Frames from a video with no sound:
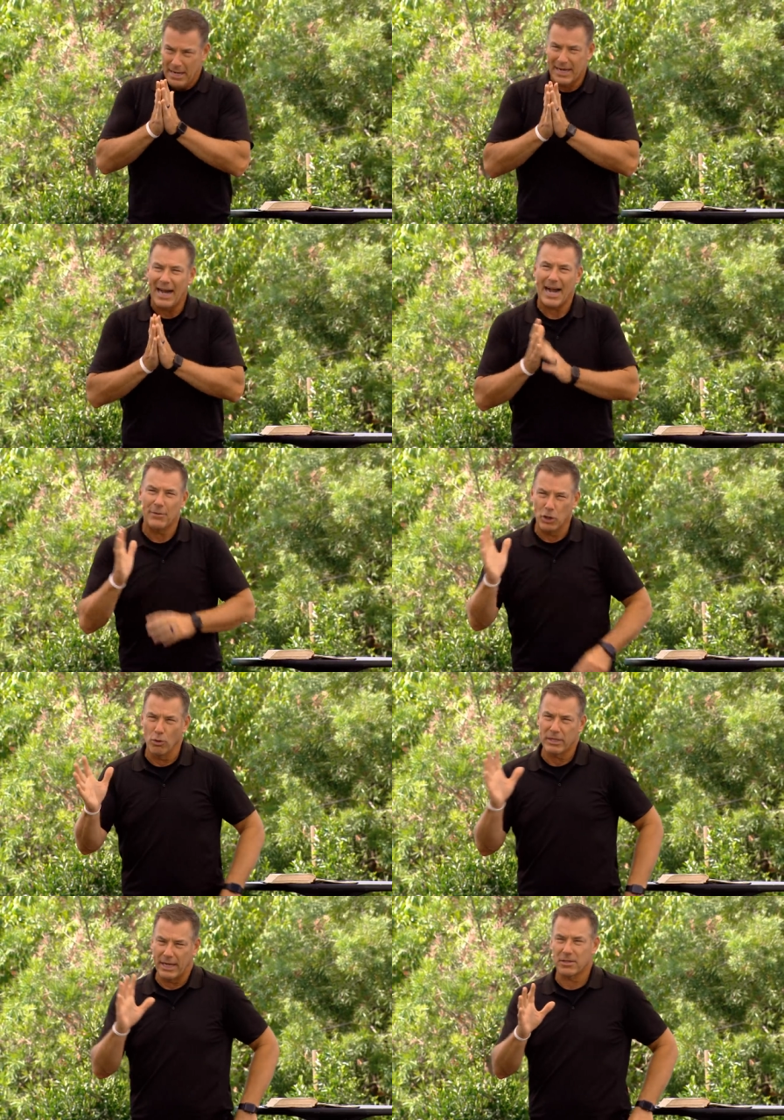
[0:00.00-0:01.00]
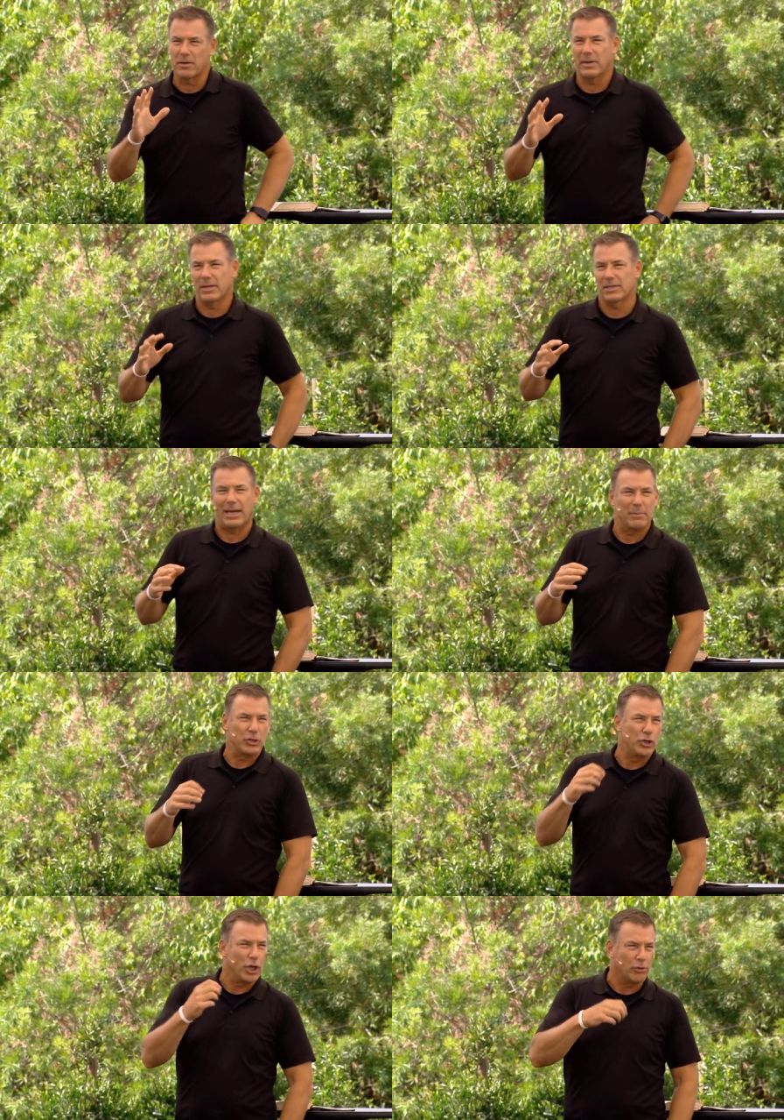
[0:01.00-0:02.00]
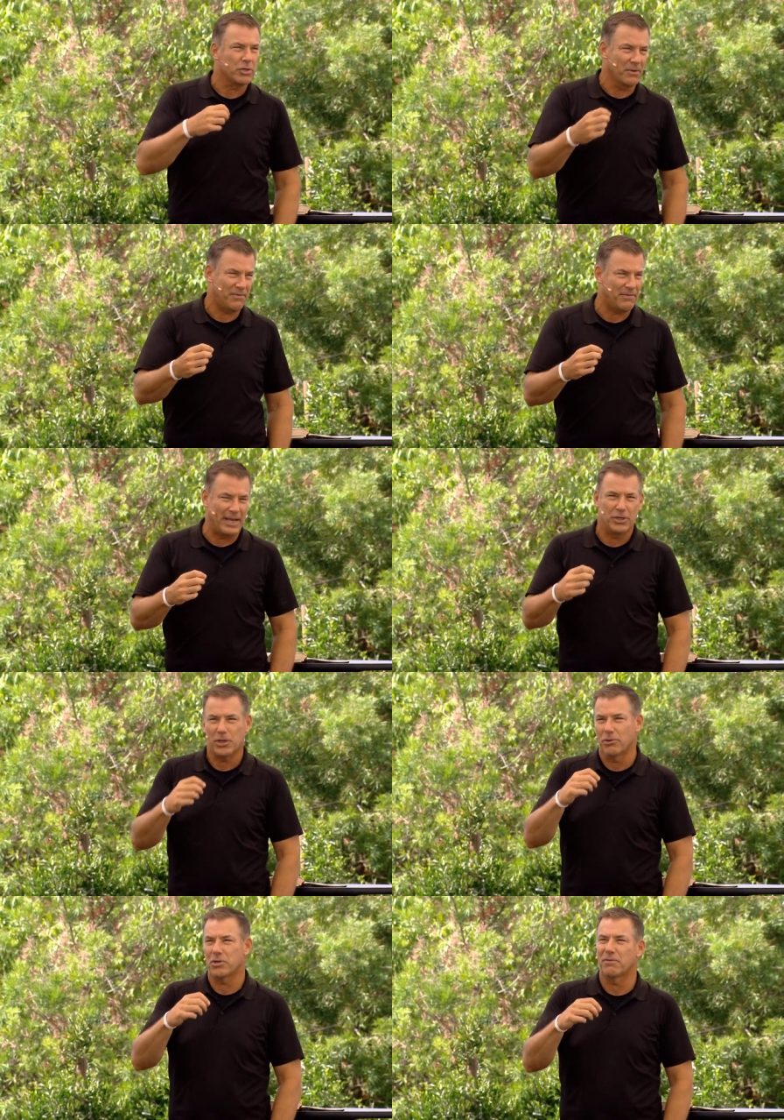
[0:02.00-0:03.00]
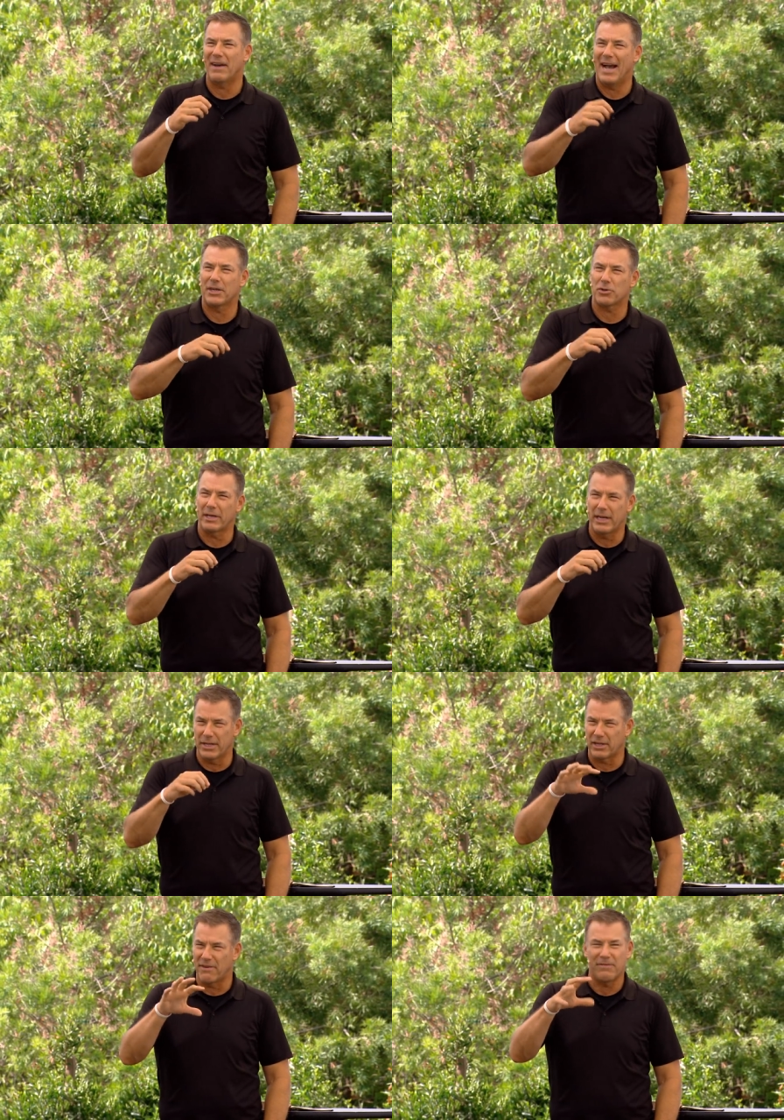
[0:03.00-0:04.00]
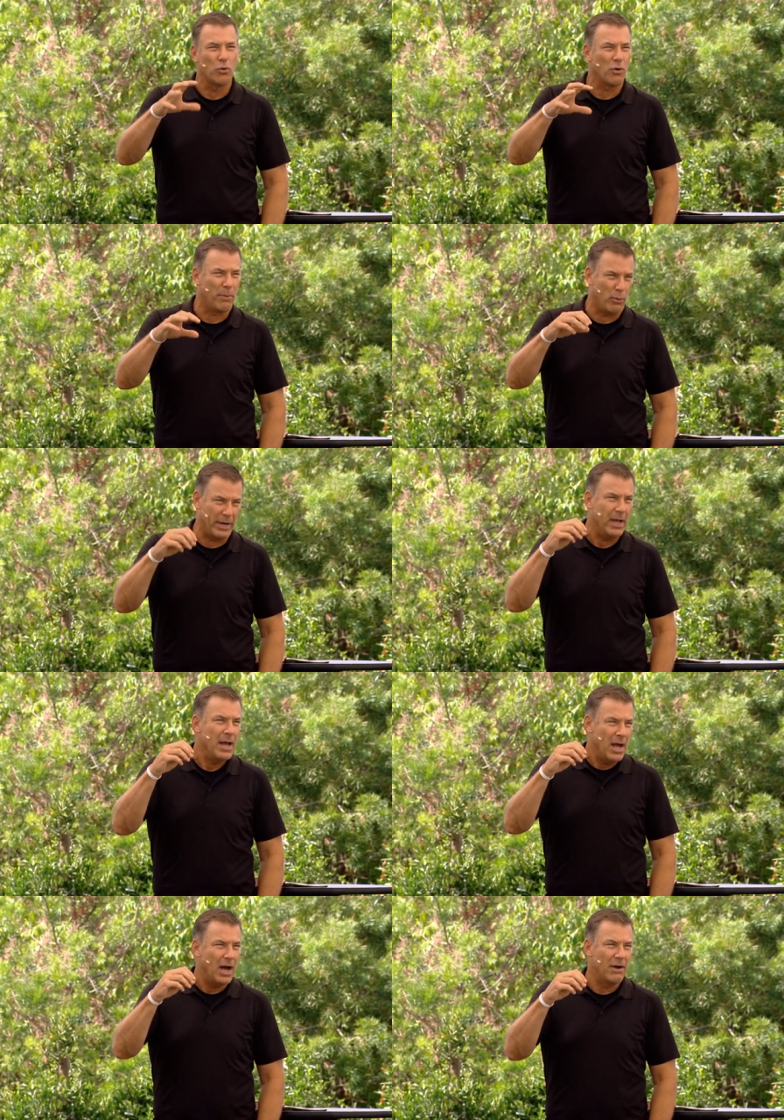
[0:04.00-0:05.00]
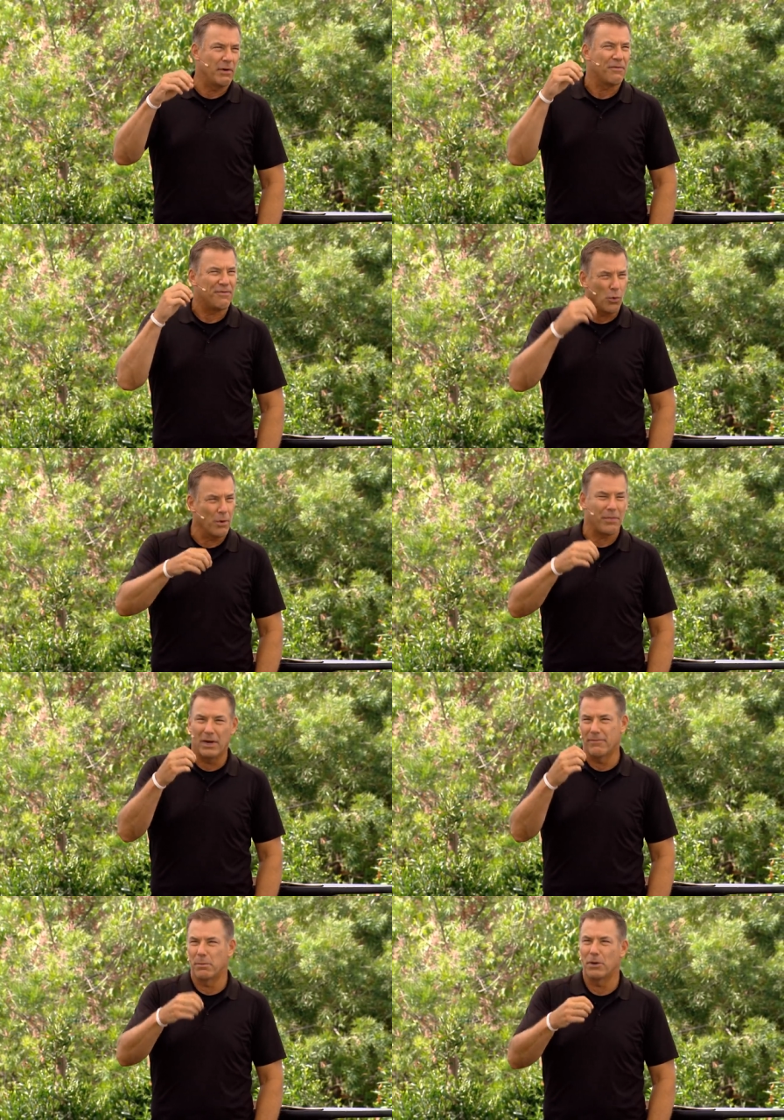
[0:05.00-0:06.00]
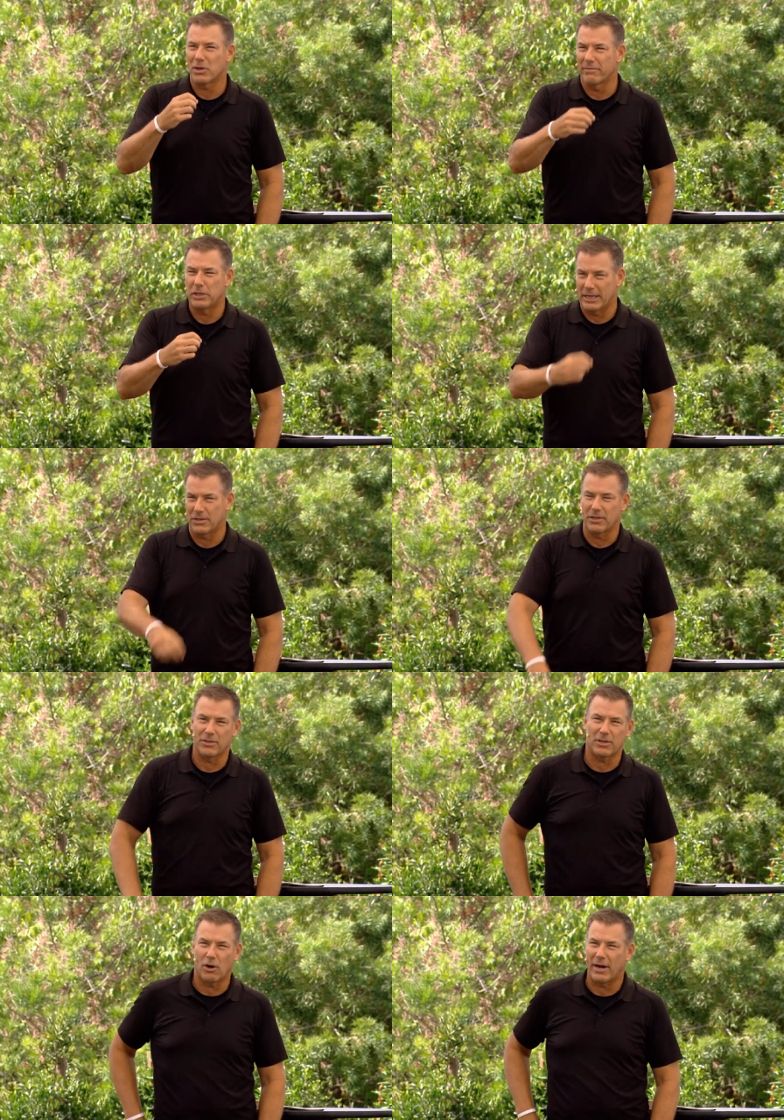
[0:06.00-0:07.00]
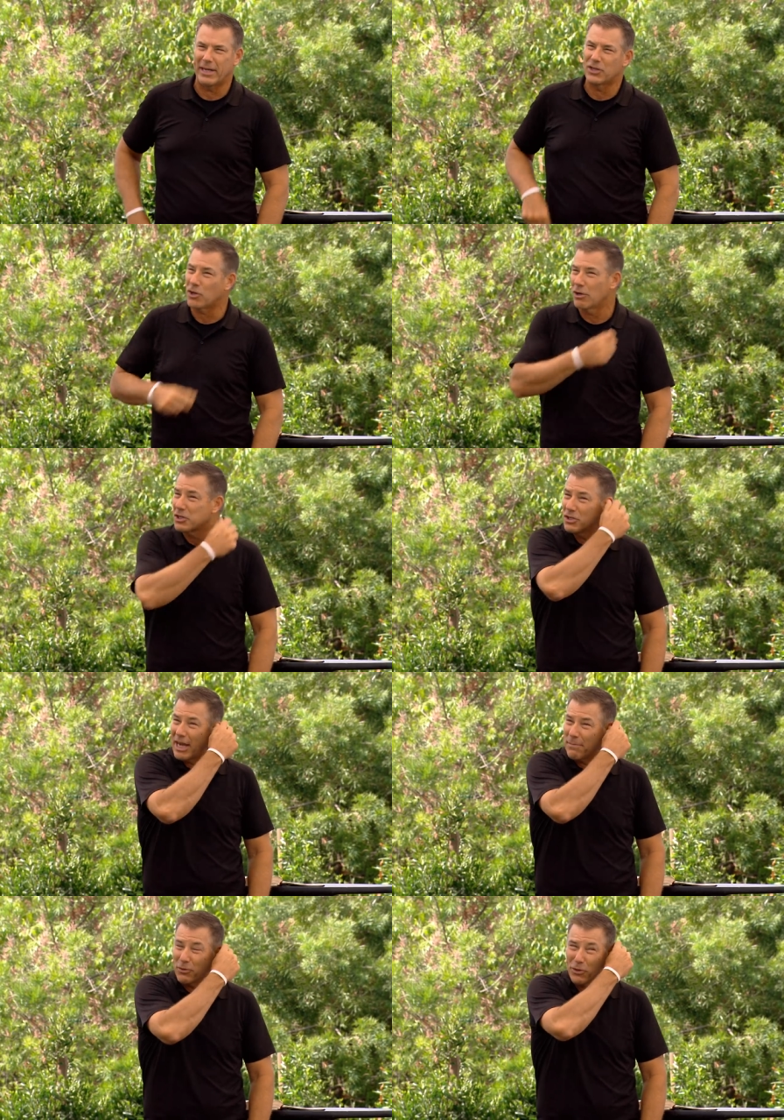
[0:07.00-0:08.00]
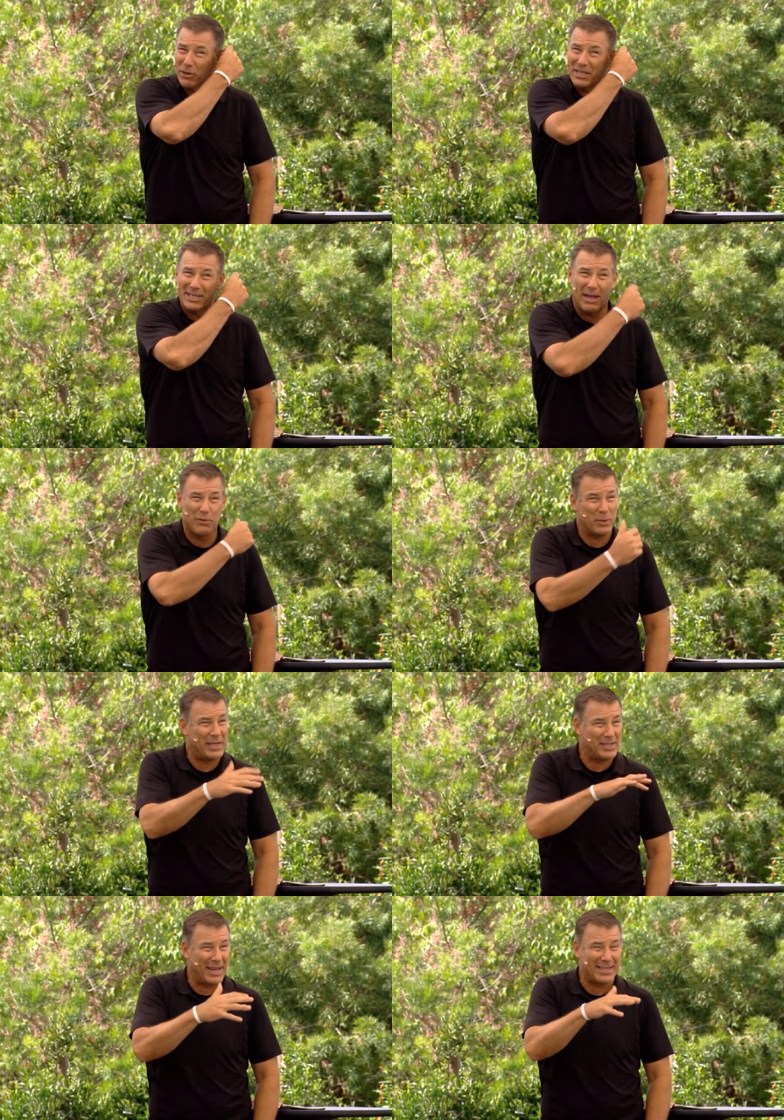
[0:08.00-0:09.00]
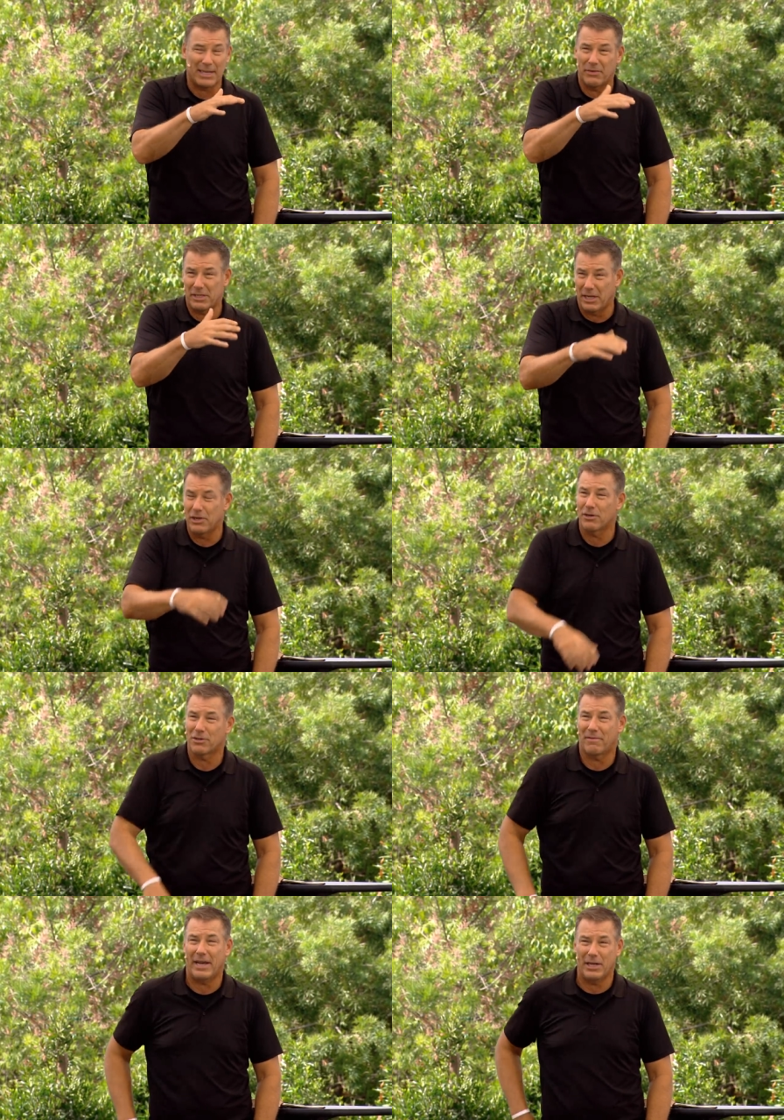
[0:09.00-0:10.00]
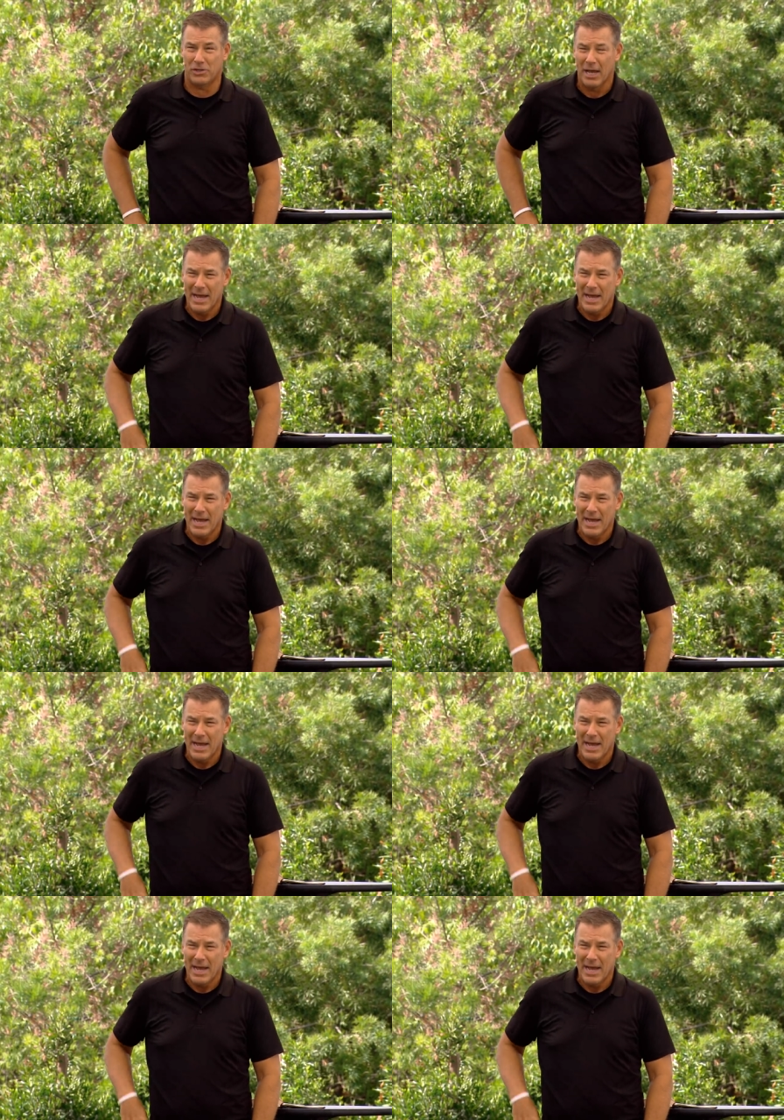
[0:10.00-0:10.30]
guy in the Old Testament. His name is Joseph. And Joseph actually is a focal point of a fourth of the book of Genesis. All right, it starts in chapter 37 when he's like 17 years of age,